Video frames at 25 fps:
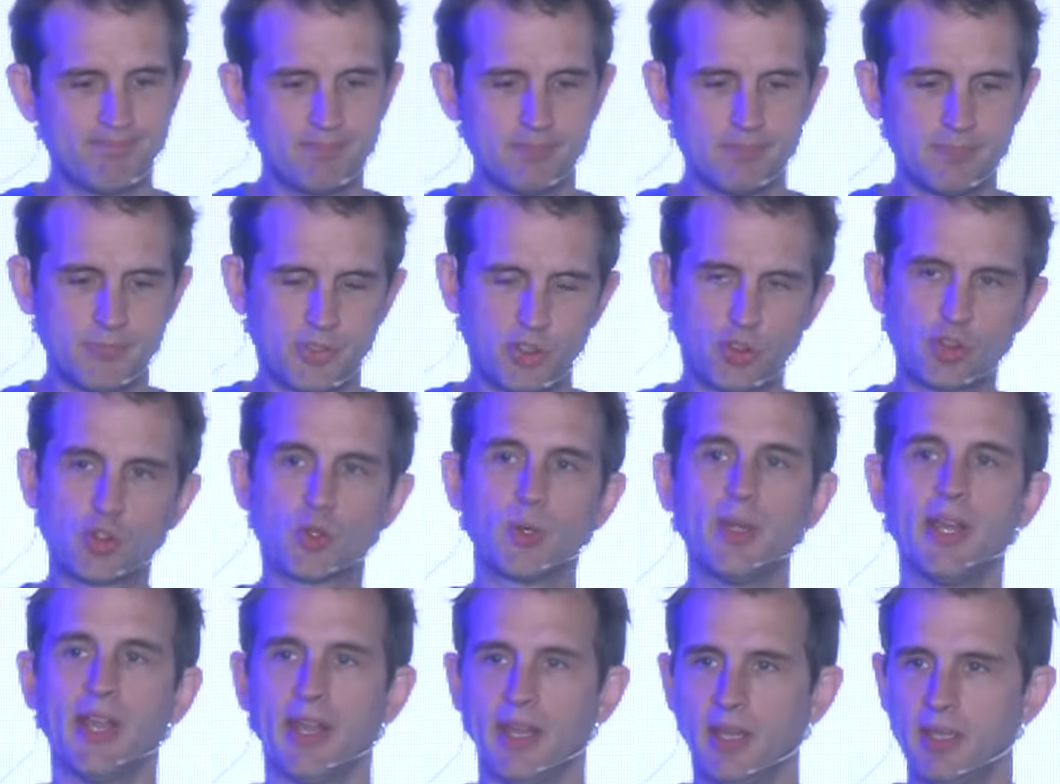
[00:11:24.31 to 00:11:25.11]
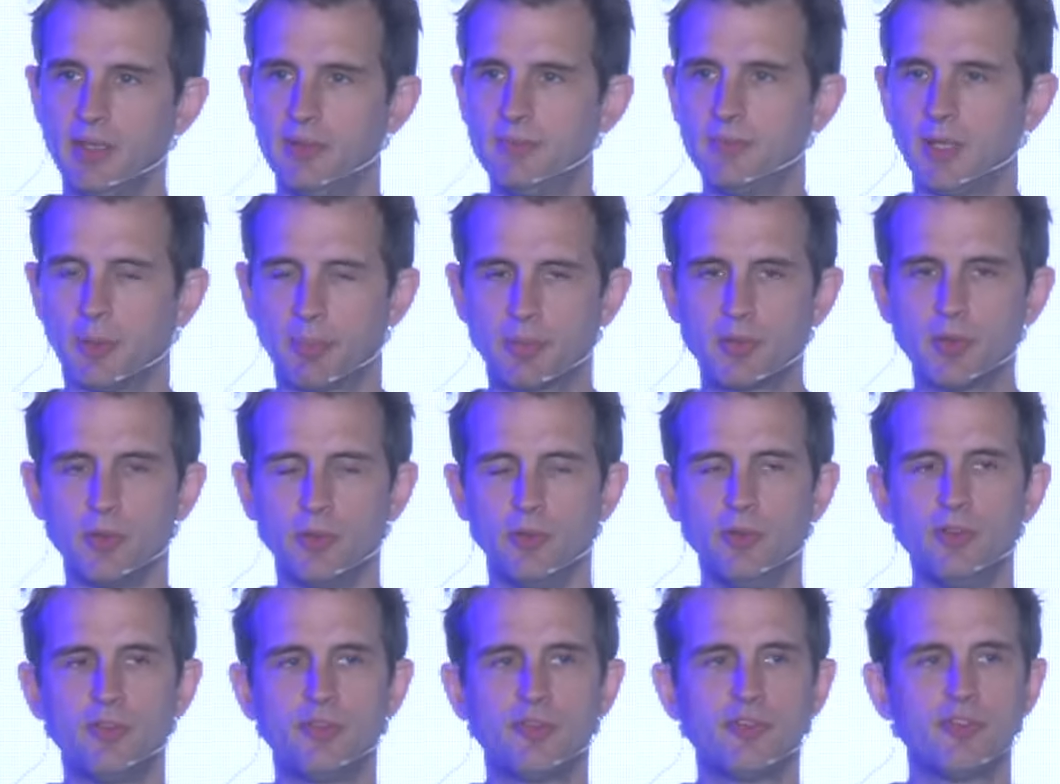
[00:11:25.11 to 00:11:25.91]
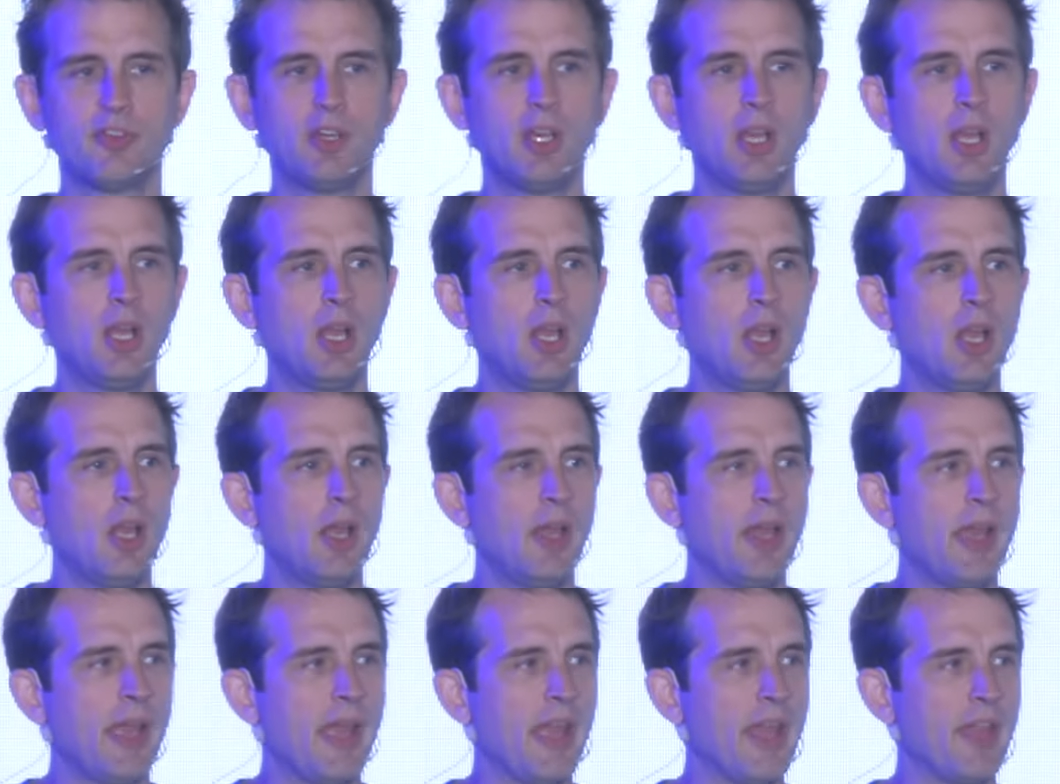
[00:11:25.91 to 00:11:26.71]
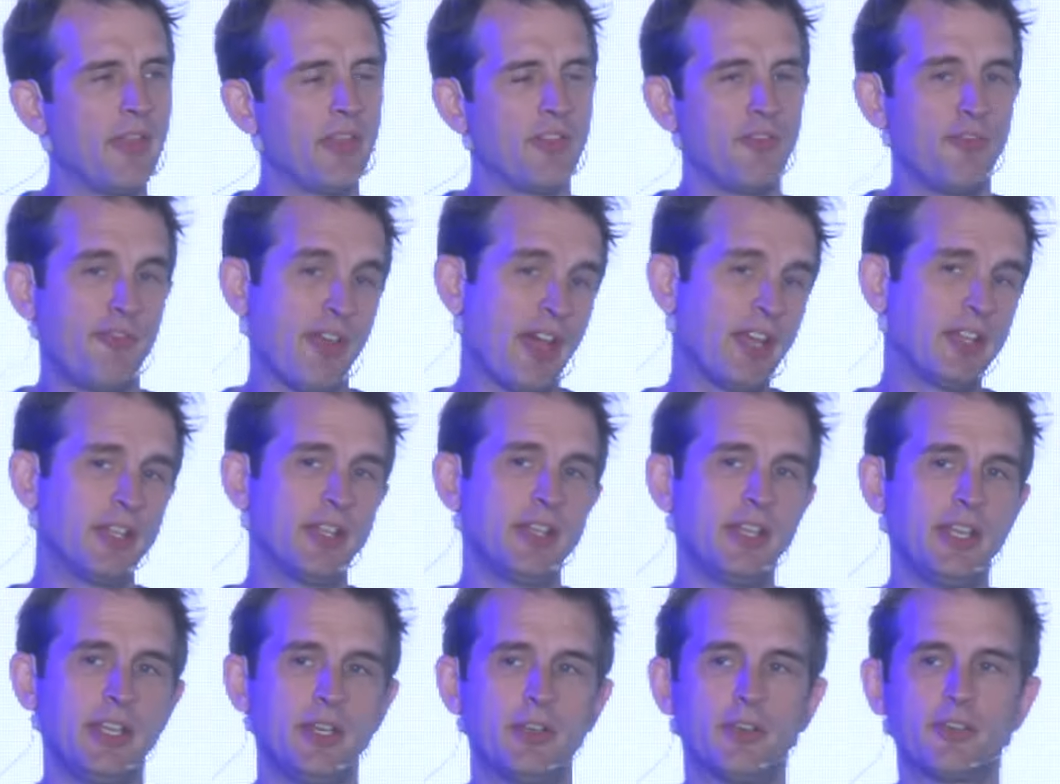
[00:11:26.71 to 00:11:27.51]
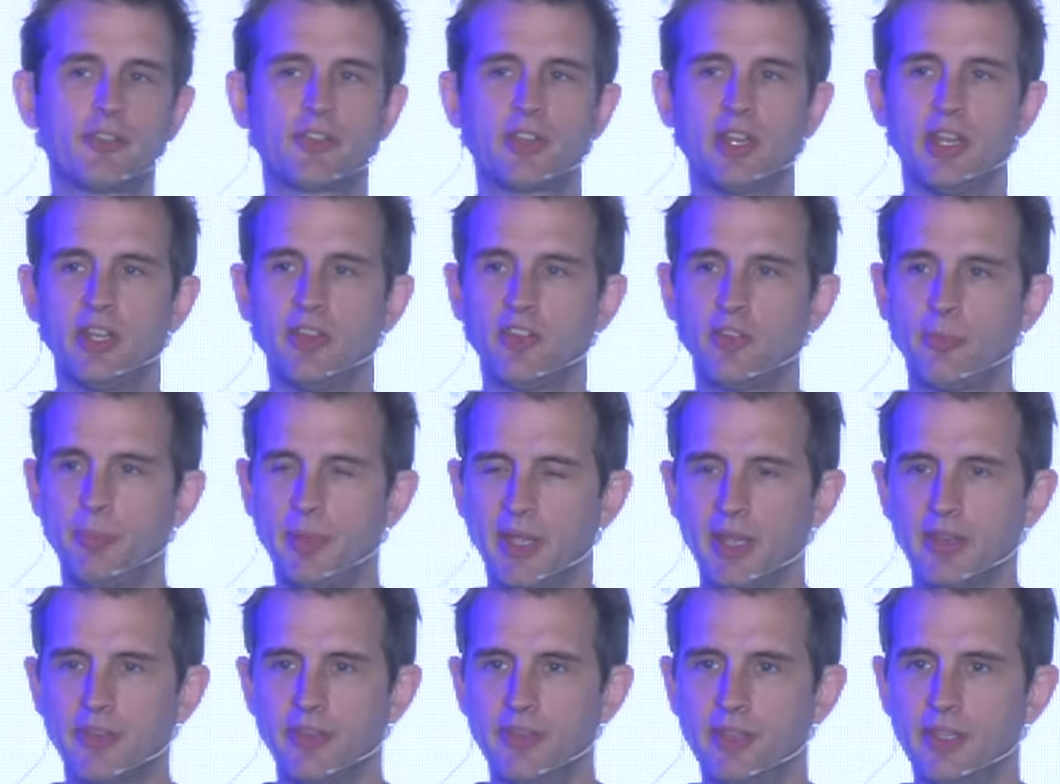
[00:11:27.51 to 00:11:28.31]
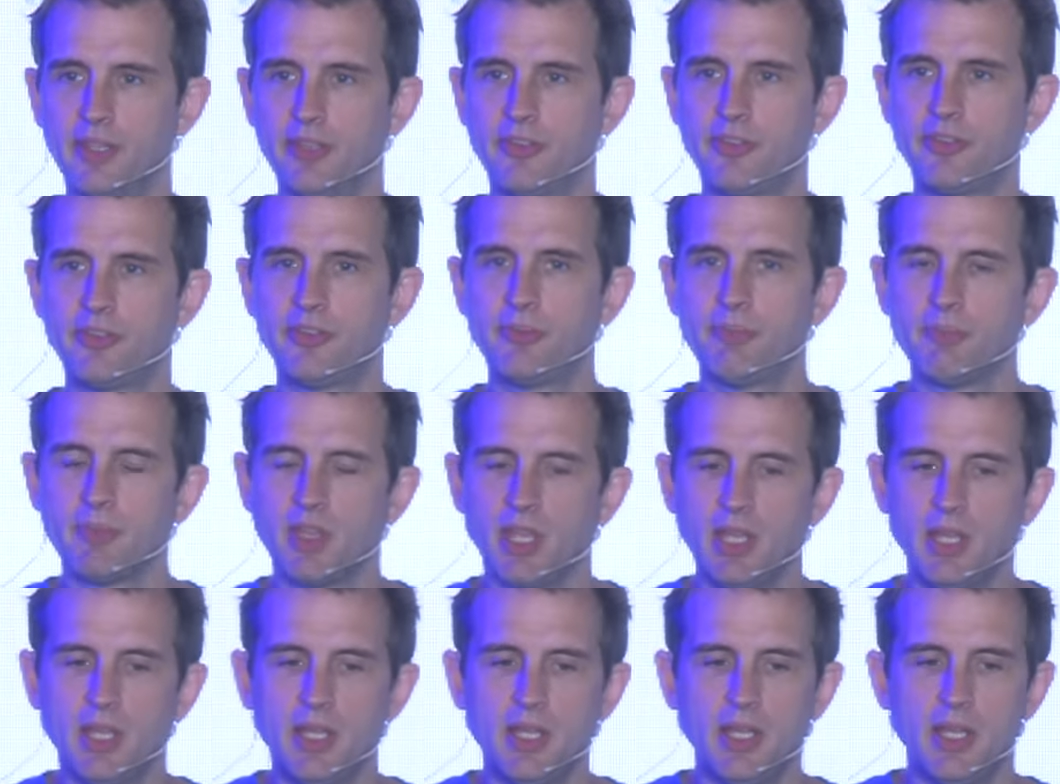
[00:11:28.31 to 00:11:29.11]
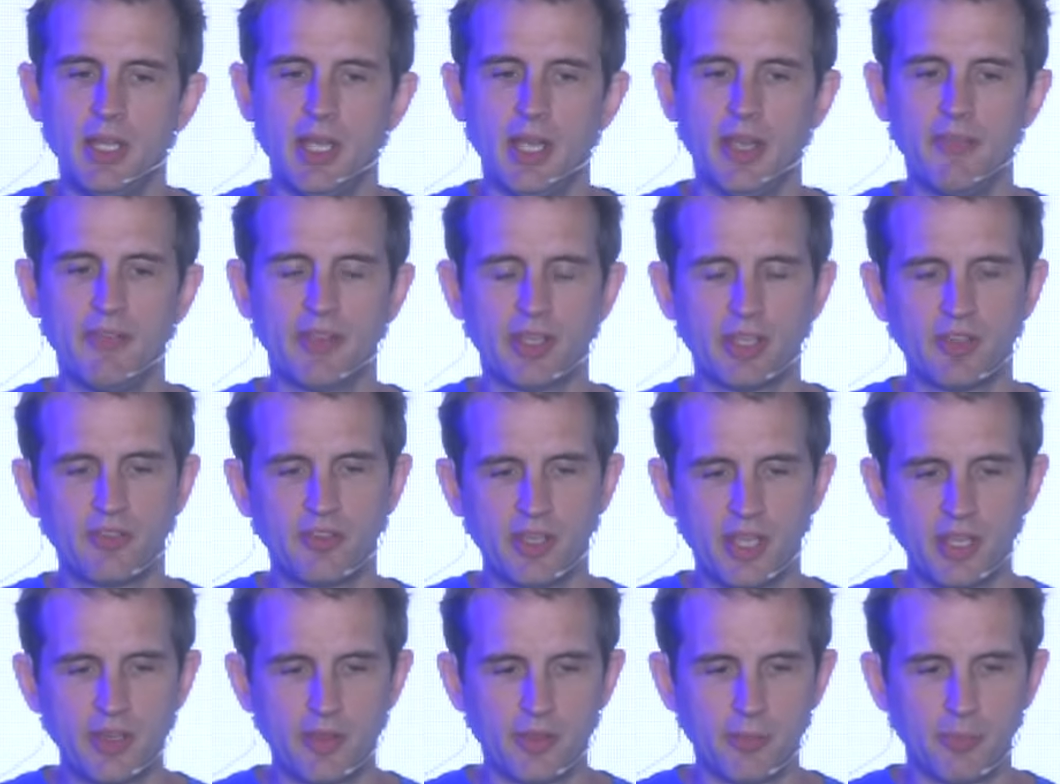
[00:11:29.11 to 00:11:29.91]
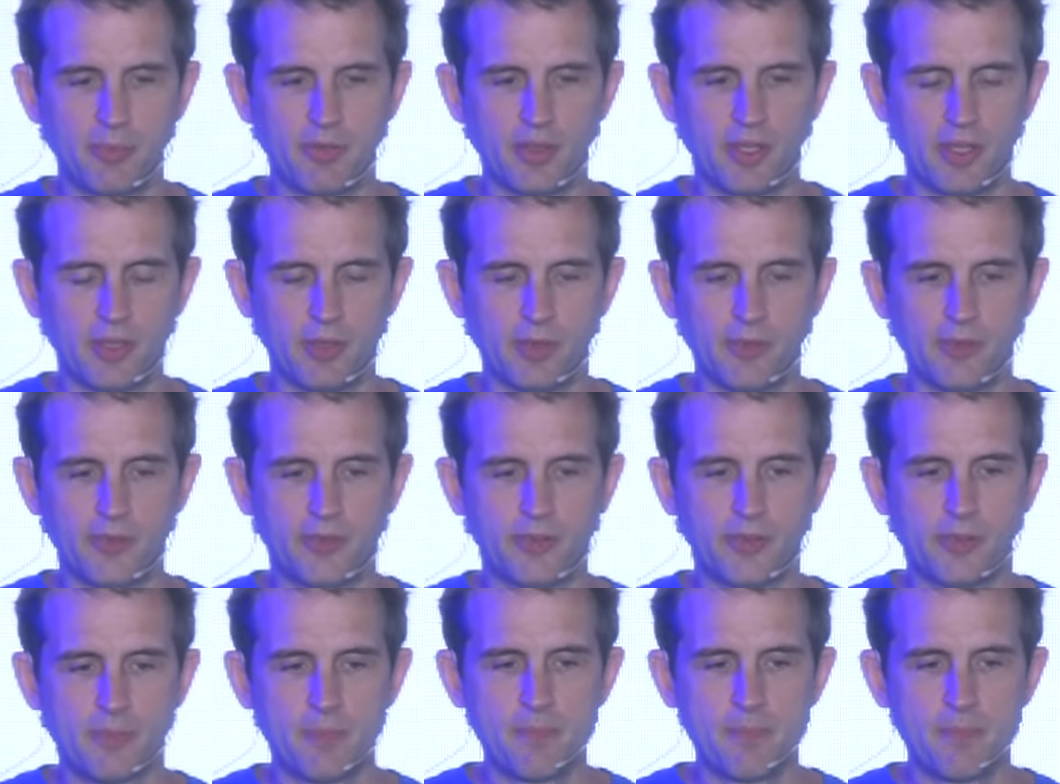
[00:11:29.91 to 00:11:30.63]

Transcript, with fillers: string, a proof, and the validators can inspect this and they can say to themselves,